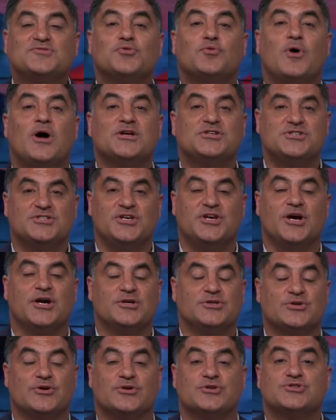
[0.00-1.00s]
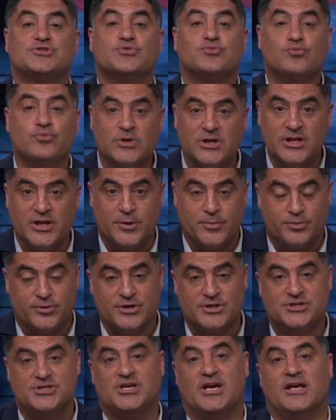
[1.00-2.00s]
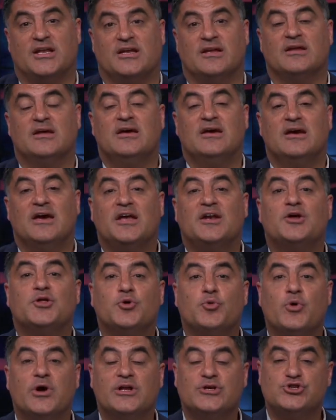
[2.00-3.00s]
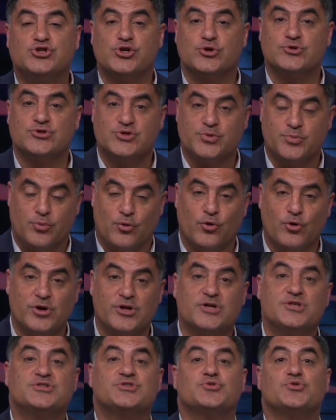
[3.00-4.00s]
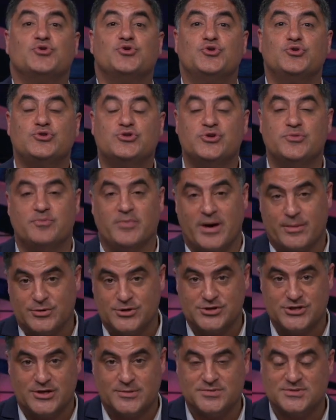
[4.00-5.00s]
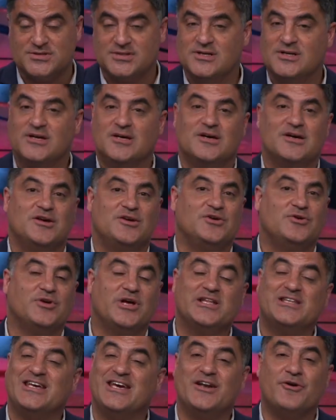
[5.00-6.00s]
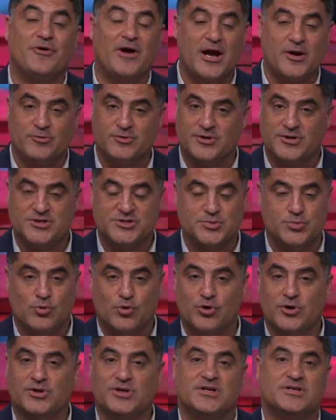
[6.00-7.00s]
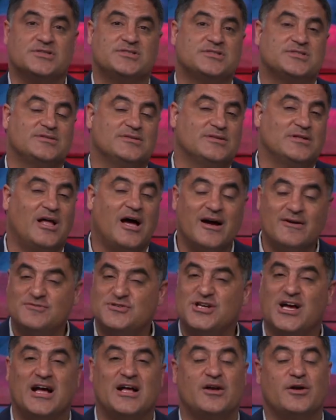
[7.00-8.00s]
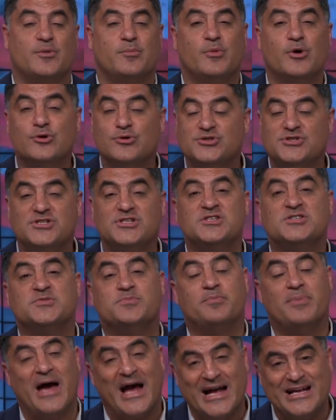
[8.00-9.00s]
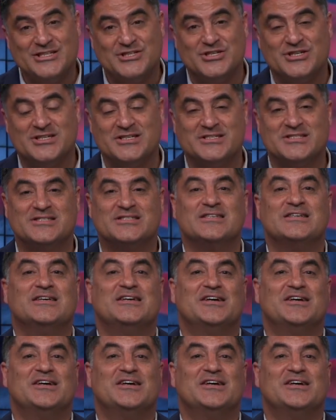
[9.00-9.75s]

for watching The Young Turks, really appreciate it. Another way to show support is through YouTube memberships. You'll get to interact with us more. There's live chat, emojis, badges.